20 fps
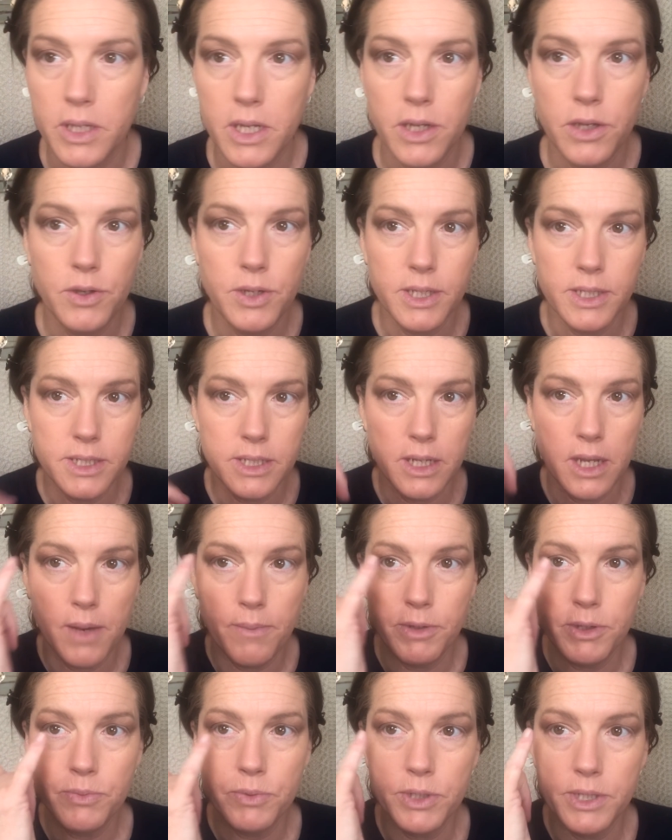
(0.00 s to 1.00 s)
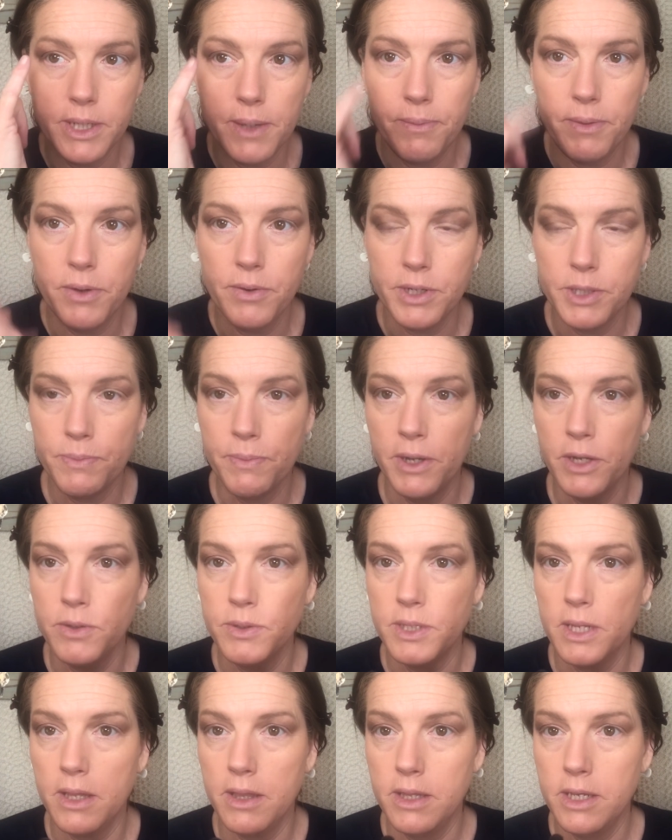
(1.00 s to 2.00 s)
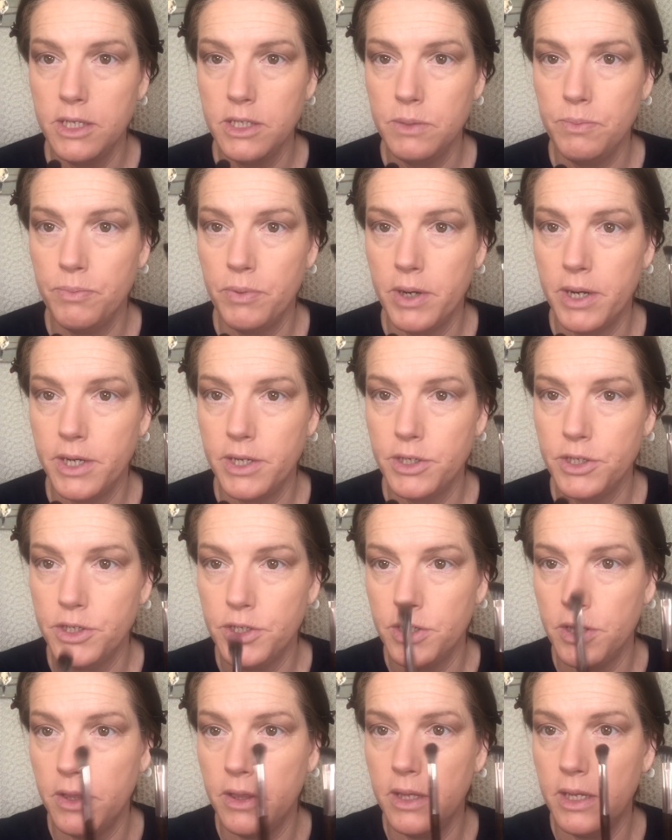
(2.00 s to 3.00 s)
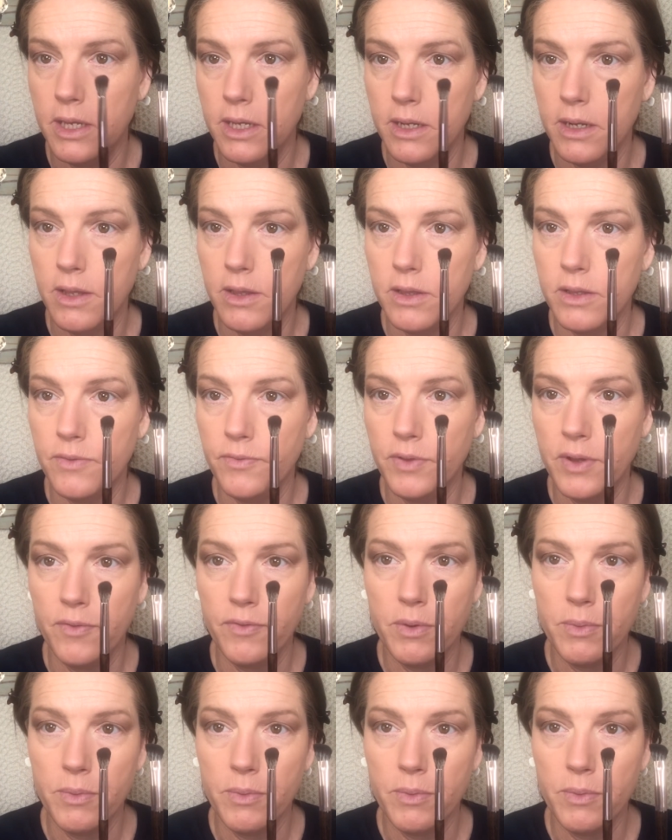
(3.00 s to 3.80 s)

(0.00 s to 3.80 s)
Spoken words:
You can see how much more depth there is by using this brush than the fluffy